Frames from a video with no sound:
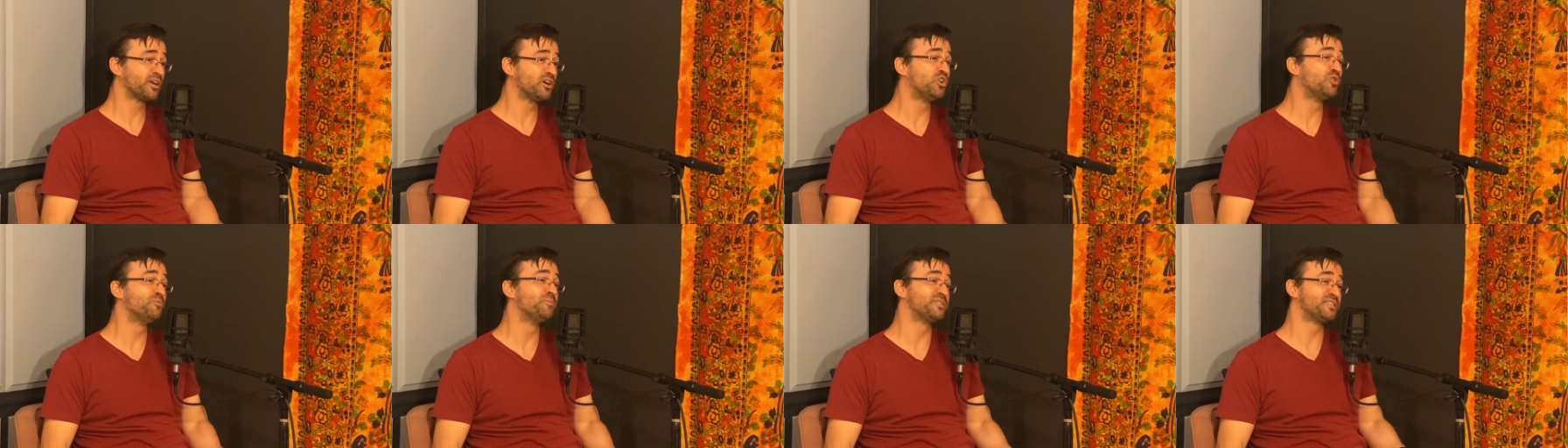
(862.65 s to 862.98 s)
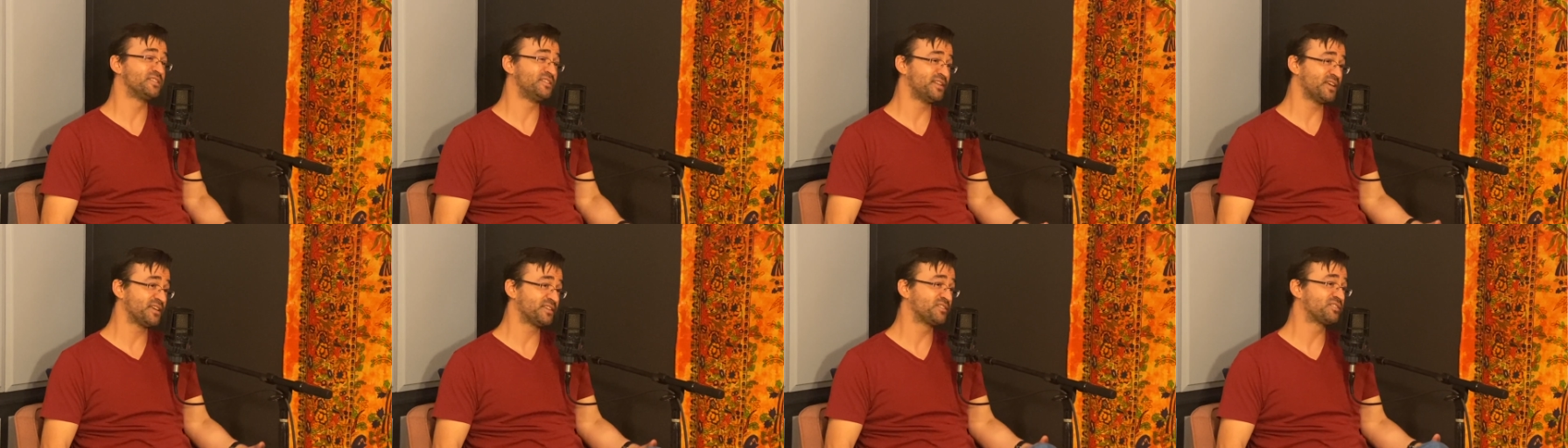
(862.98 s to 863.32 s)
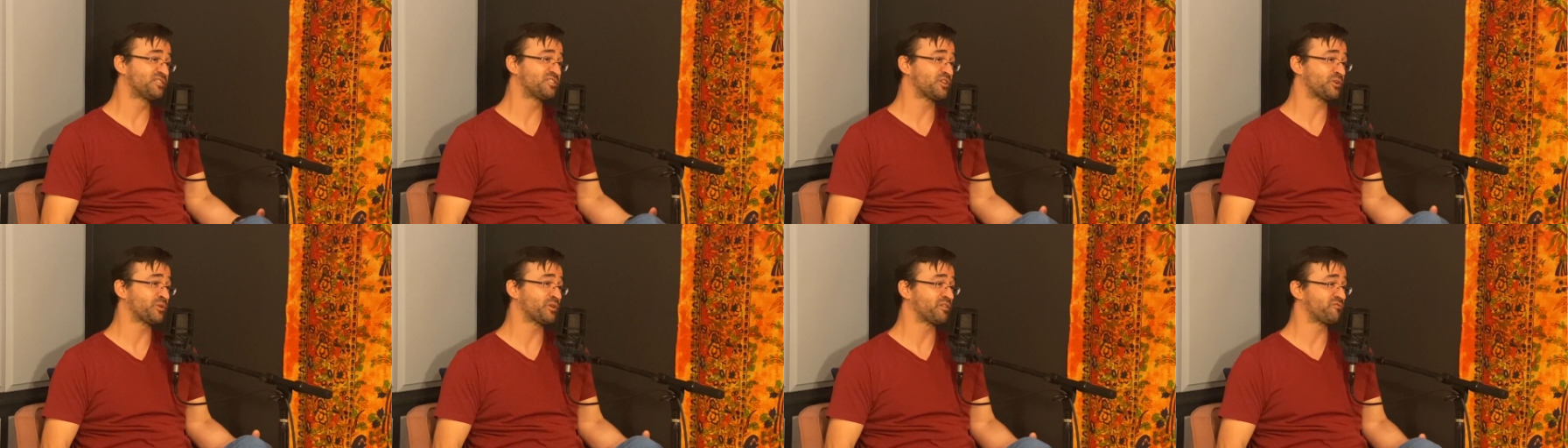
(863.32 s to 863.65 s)
home is
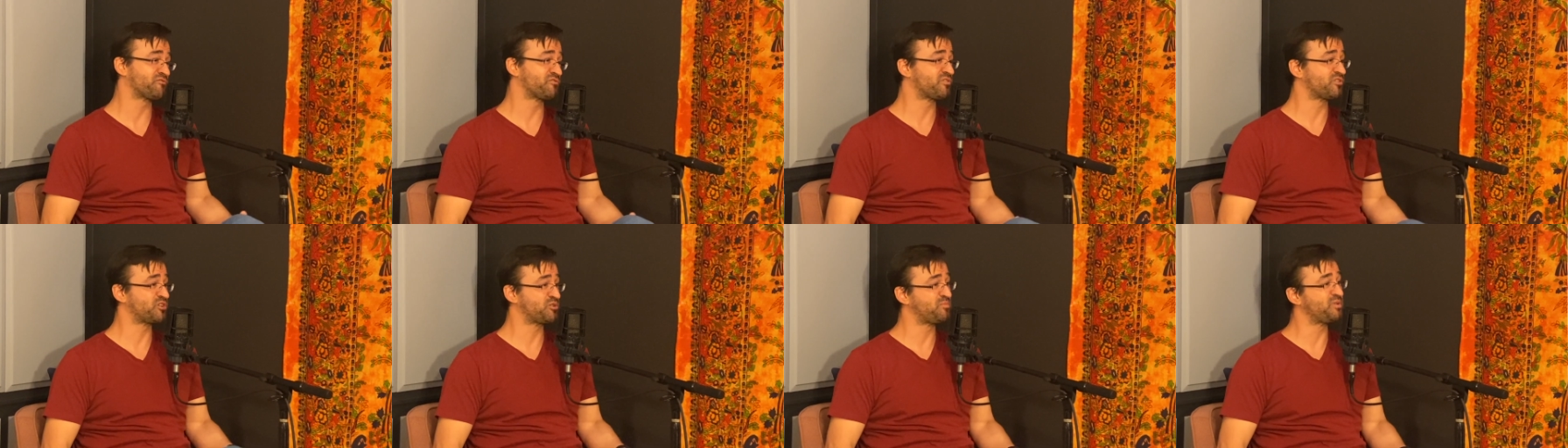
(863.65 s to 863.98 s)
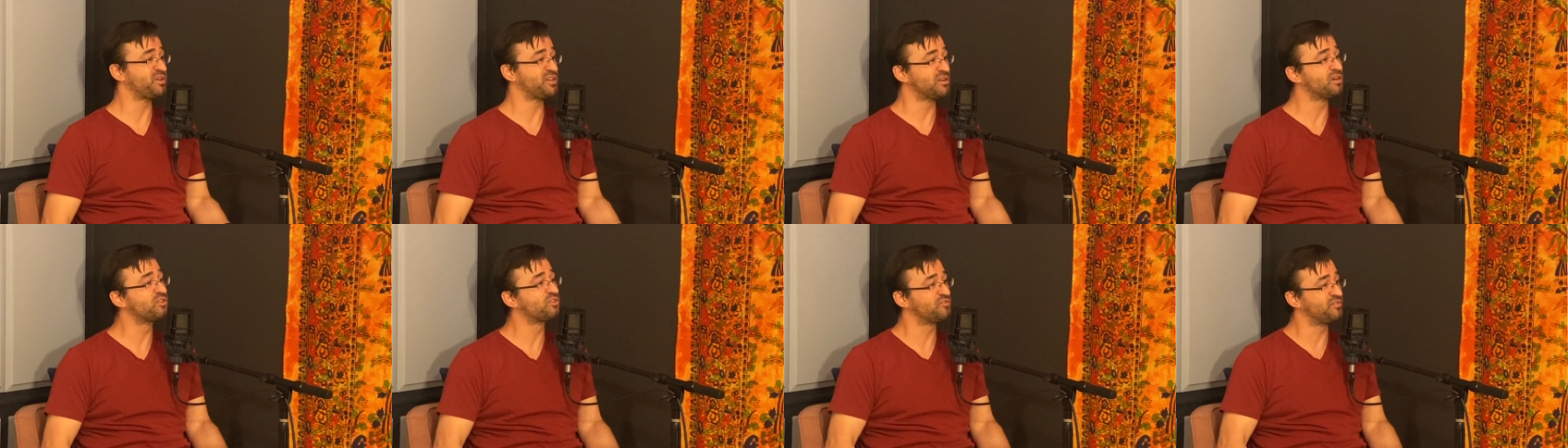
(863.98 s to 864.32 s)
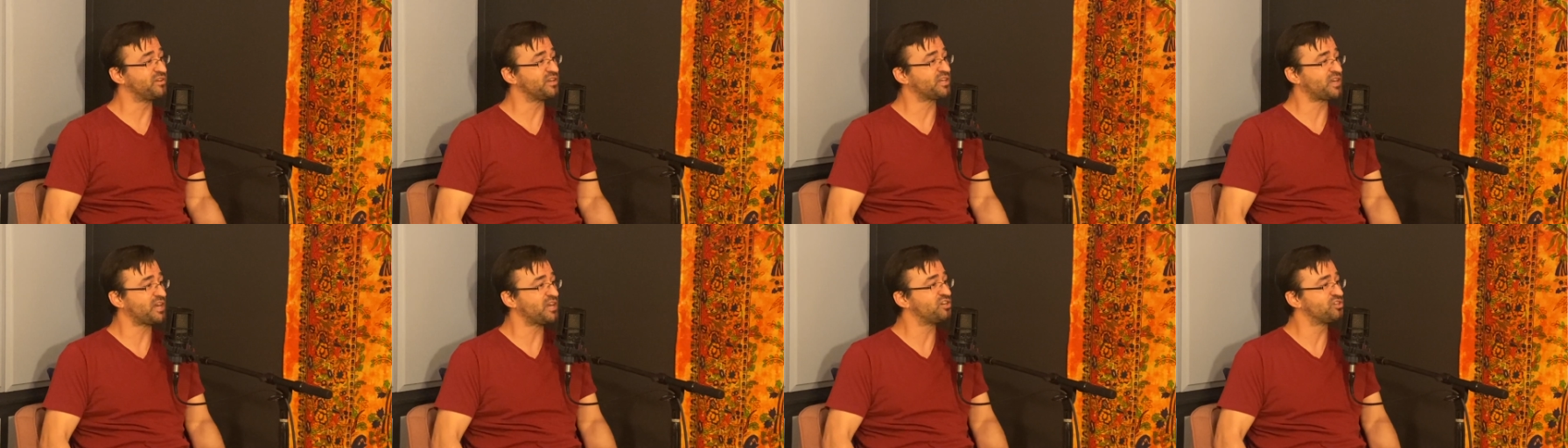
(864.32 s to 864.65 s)
necessary for there to be another
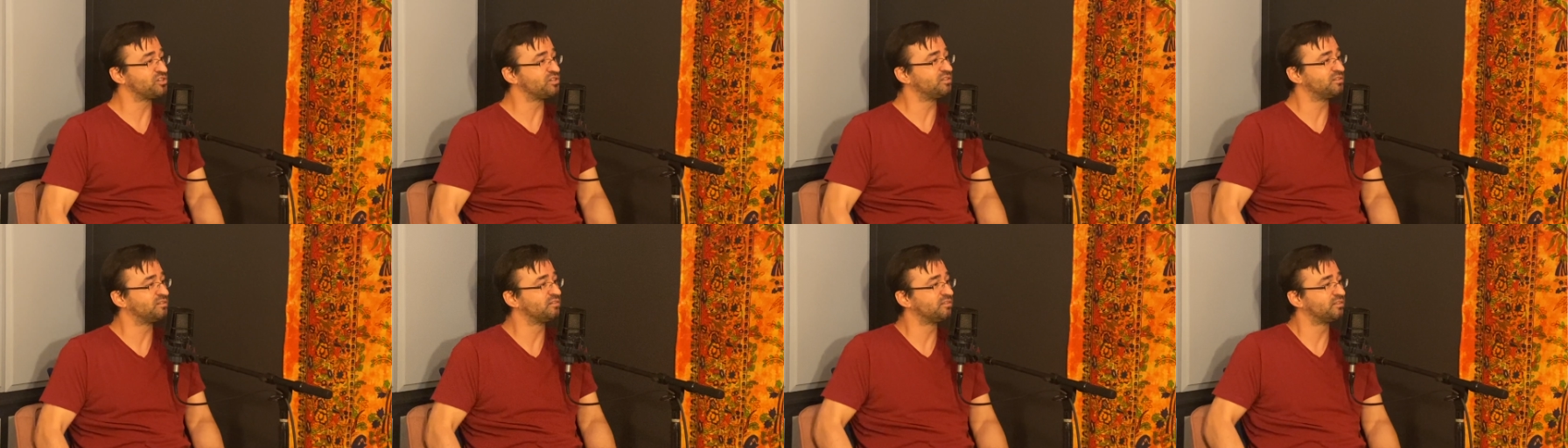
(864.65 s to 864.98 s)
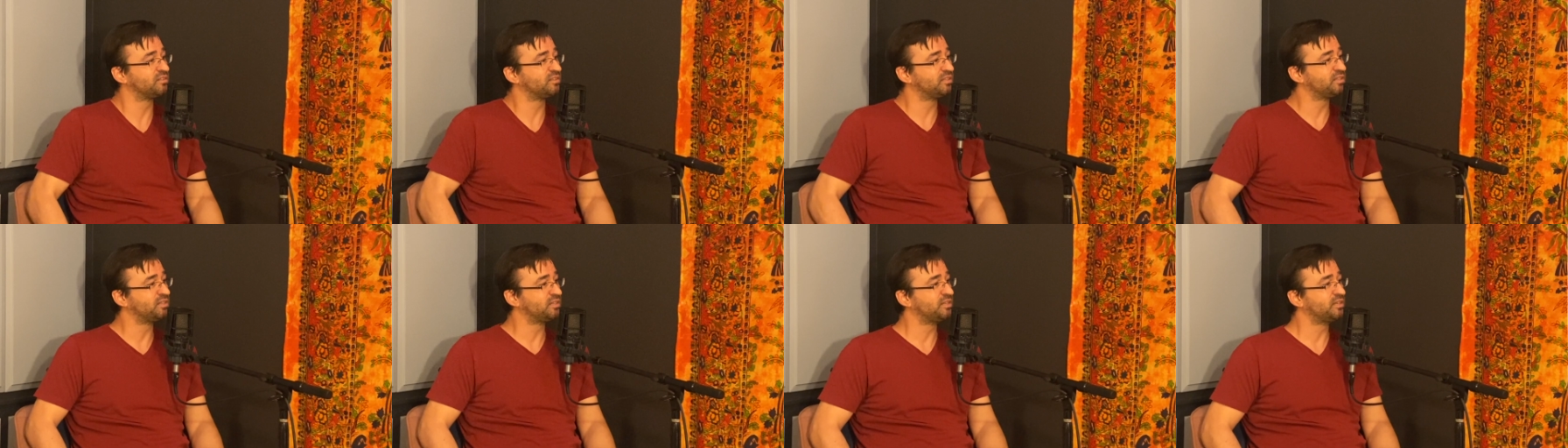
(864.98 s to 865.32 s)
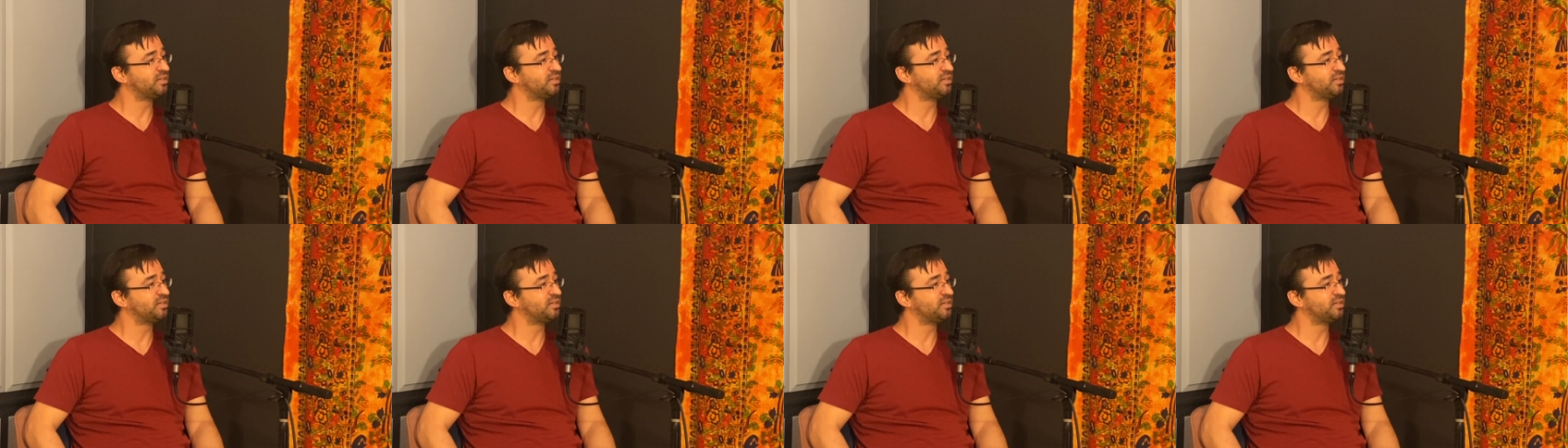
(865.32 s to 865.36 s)
vacation. Mm-hmm.